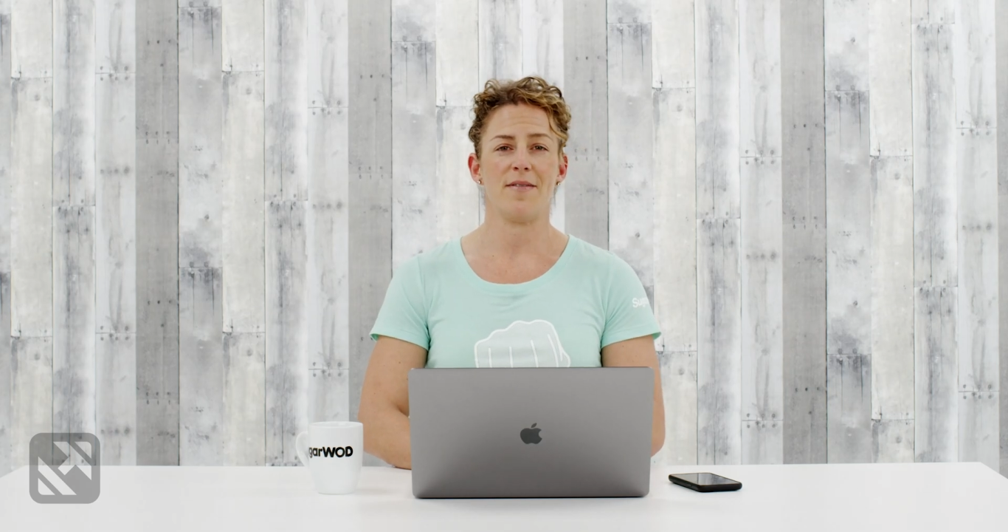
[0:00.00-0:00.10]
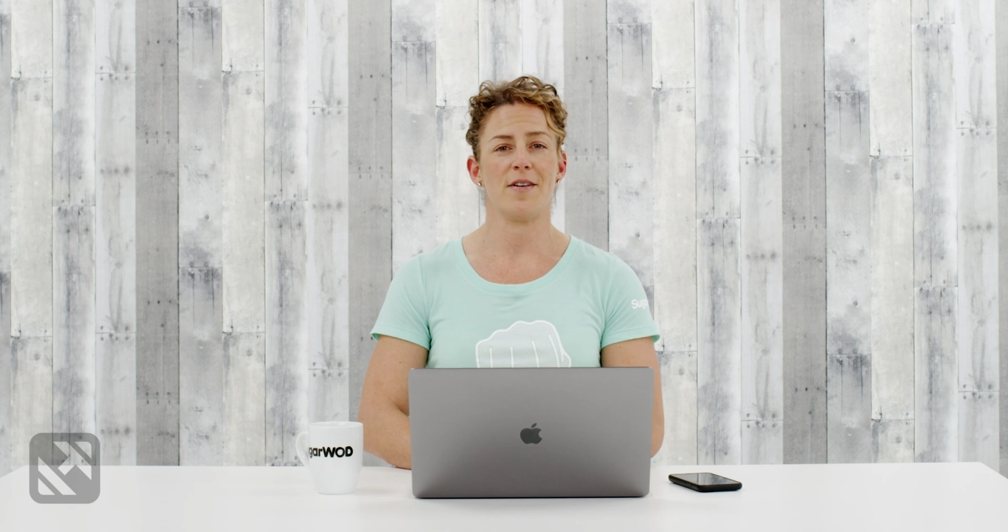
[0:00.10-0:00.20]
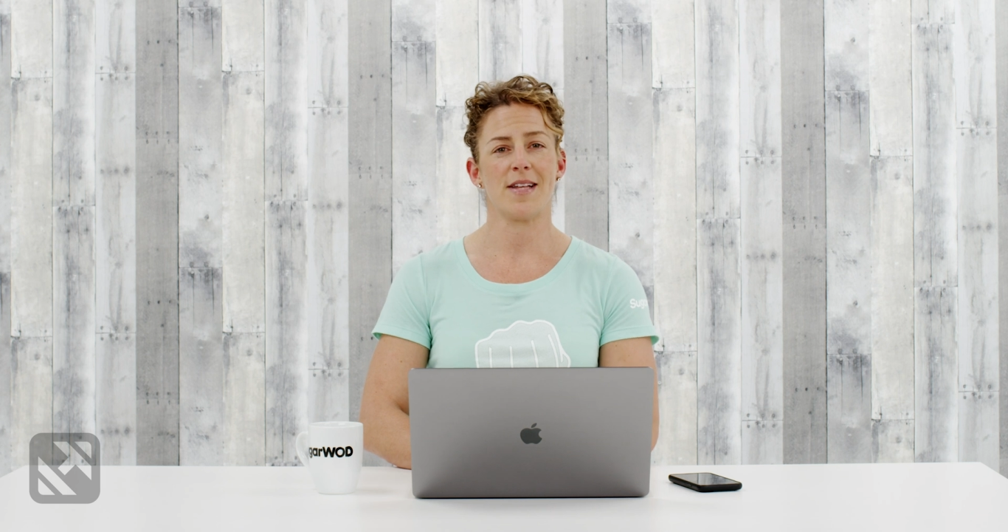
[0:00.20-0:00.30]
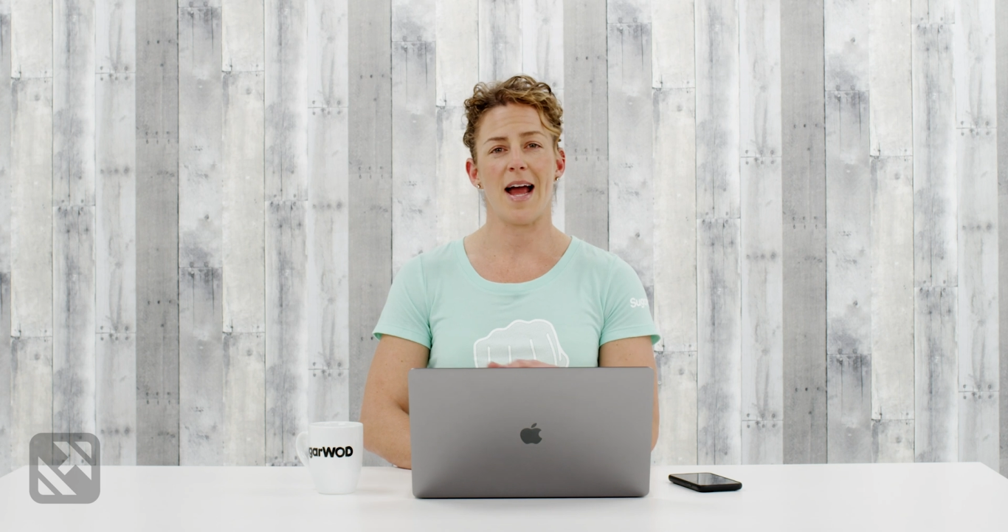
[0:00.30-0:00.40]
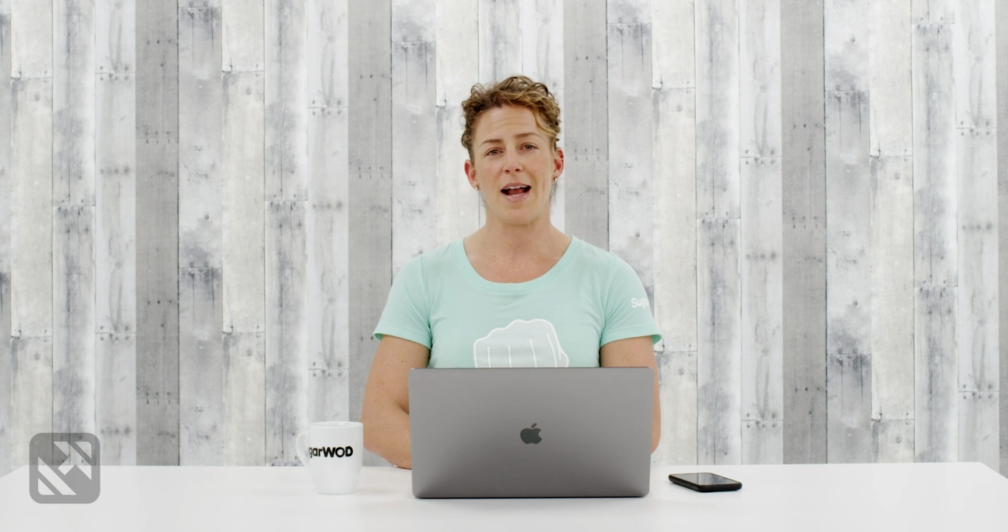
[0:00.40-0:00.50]
if
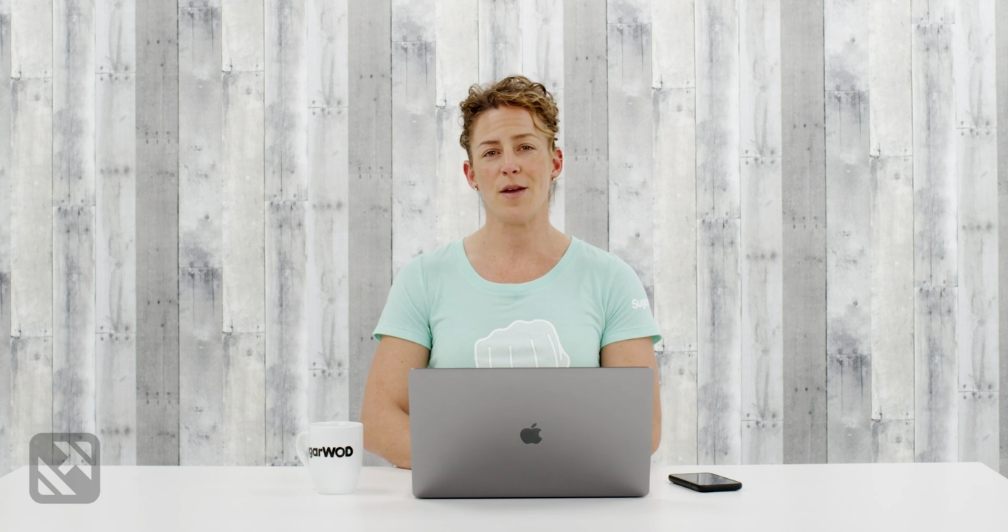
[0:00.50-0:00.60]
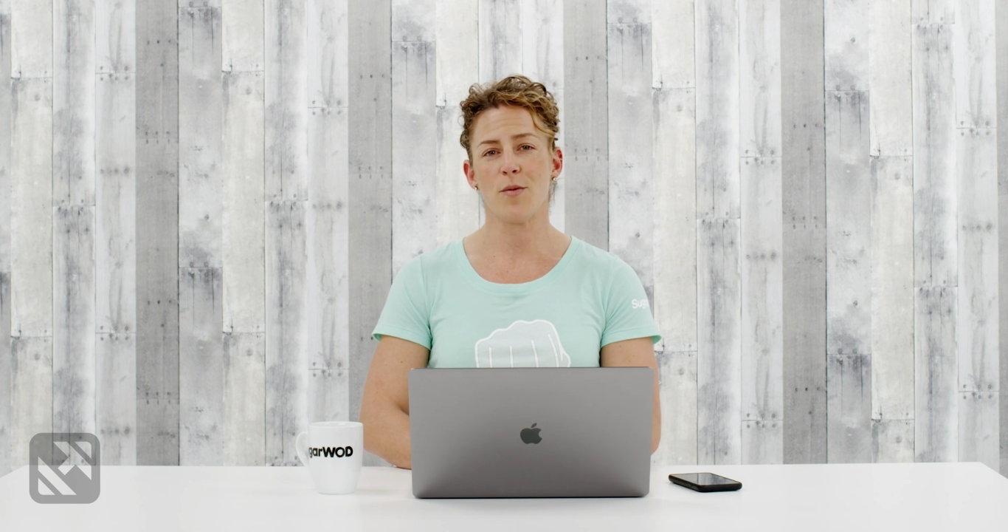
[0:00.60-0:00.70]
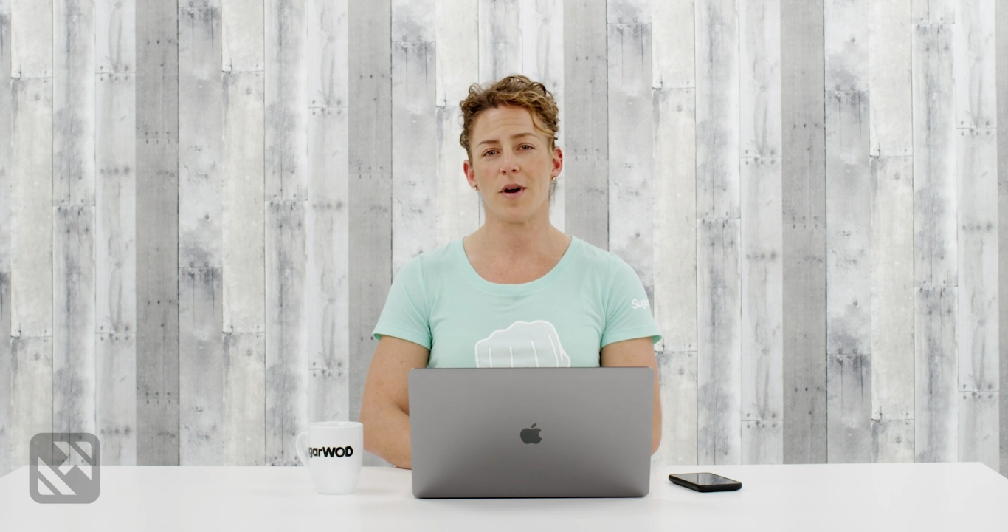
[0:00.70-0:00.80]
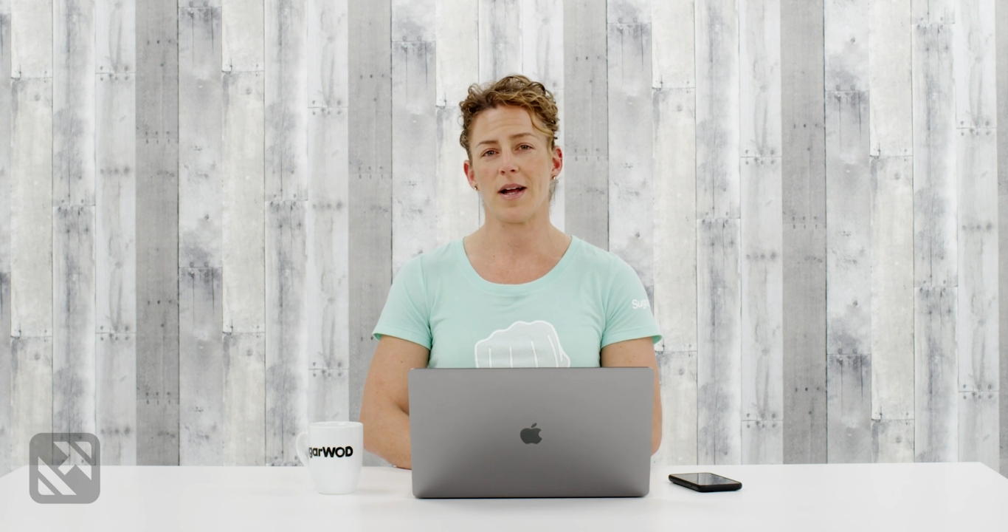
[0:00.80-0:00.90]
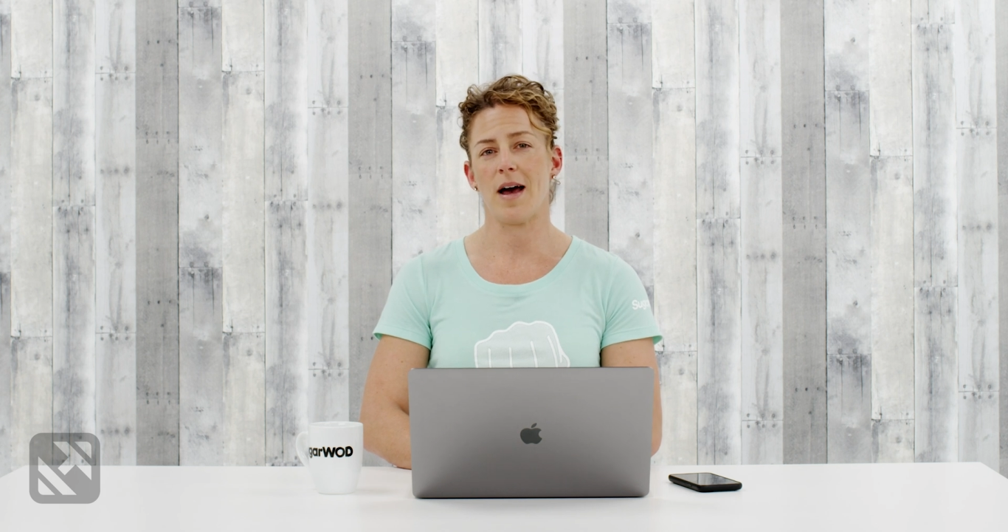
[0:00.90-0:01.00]
there's any
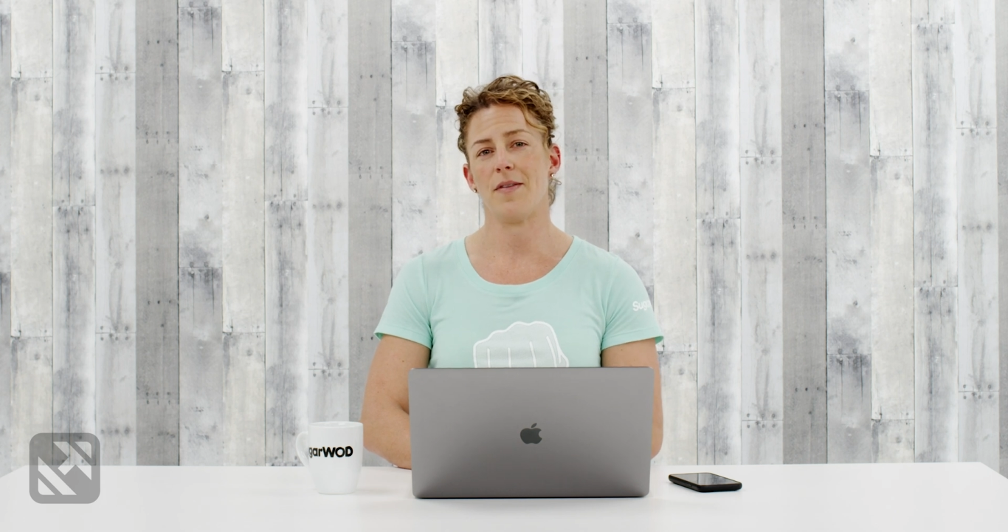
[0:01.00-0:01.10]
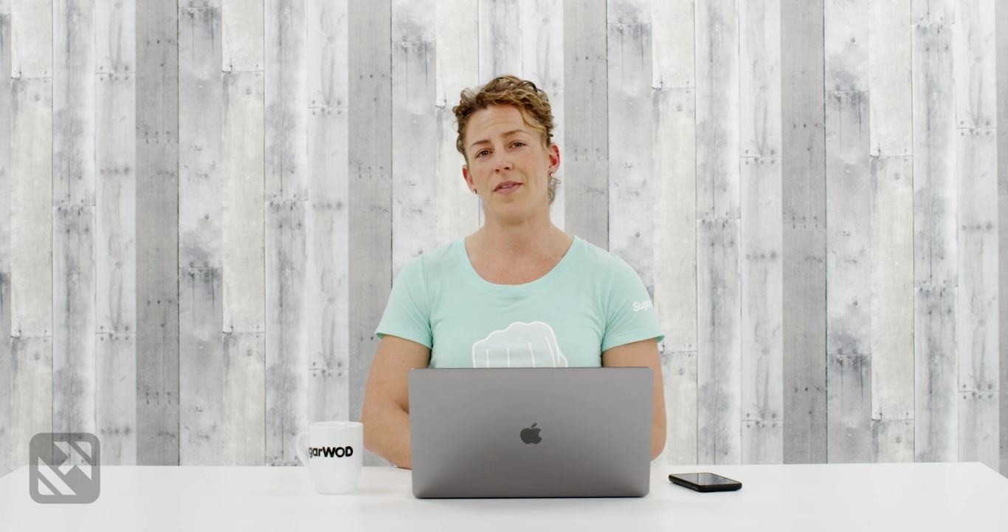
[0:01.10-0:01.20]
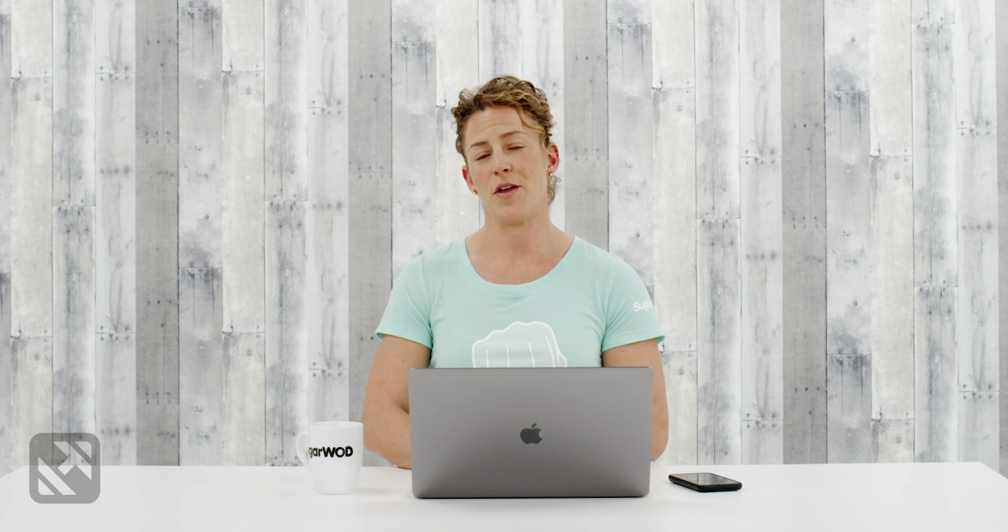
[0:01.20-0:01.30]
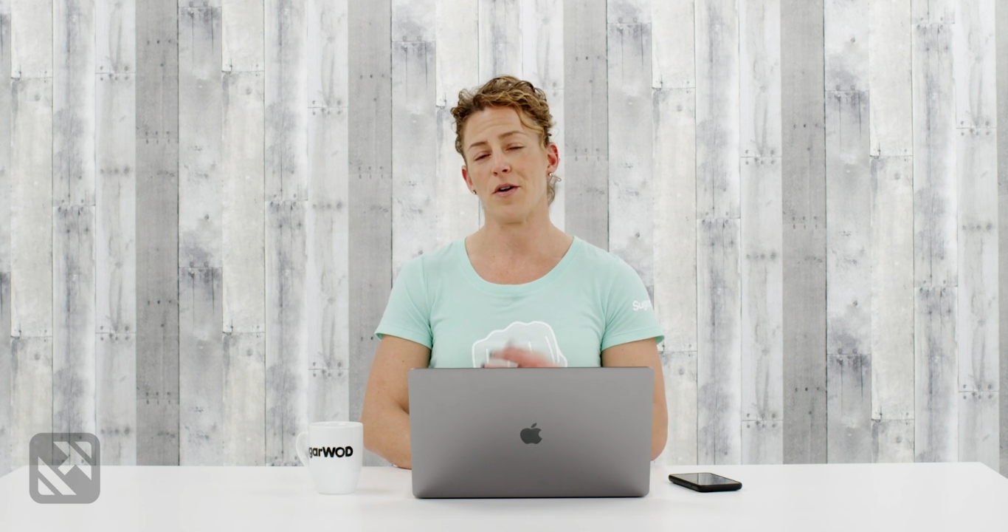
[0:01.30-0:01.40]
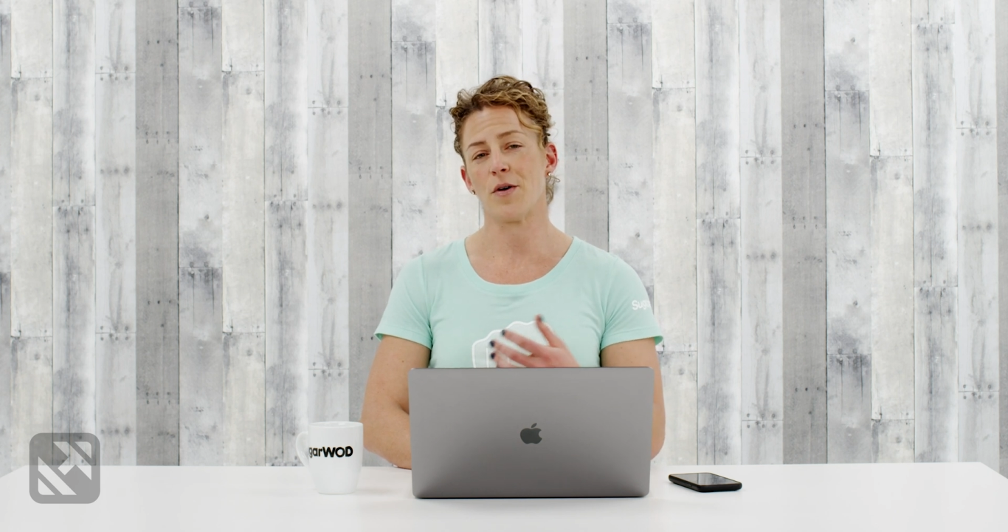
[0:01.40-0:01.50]
workout that you're